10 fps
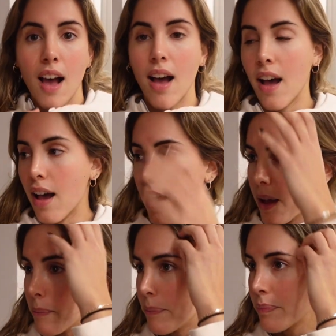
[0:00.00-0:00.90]

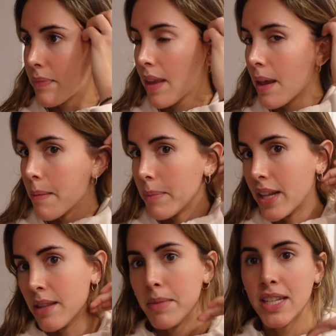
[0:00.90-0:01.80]
But
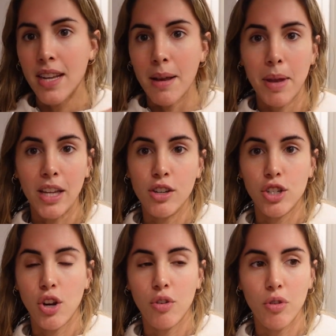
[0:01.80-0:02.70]
in the meantime, I can
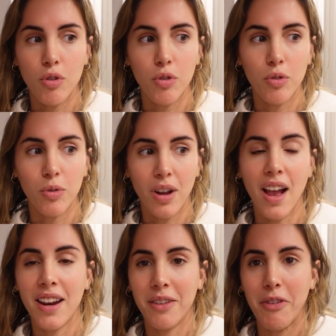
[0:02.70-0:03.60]
show you
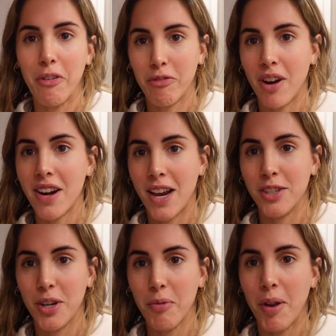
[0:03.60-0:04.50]
kind of our front
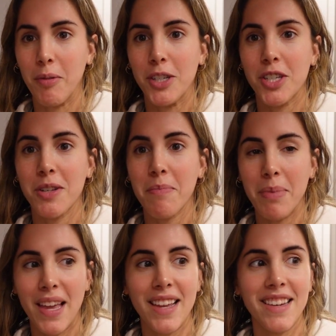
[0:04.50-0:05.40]
entryway, which is a
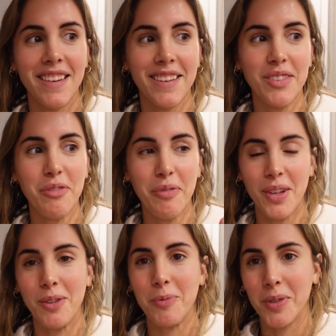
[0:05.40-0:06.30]
bit
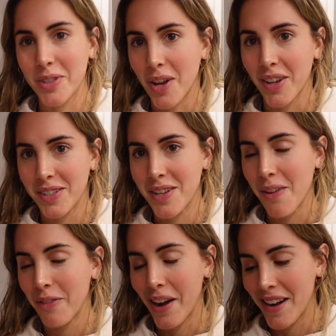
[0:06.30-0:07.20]
filled with dog
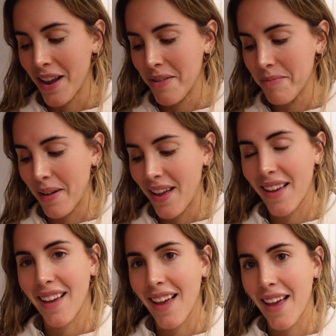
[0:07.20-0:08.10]
stuff right now, but
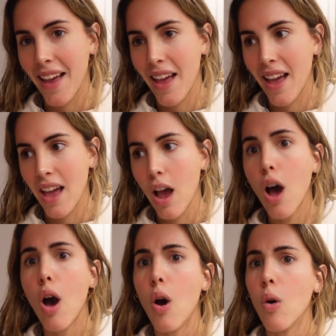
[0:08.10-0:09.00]

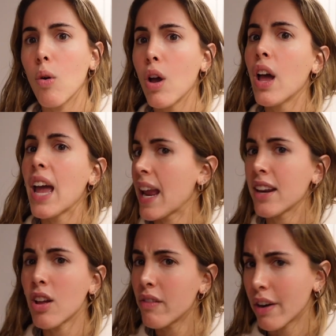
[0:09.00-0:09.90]
oh, and
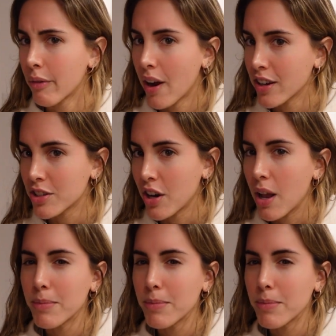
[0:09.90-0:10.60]
all of our rugs are up.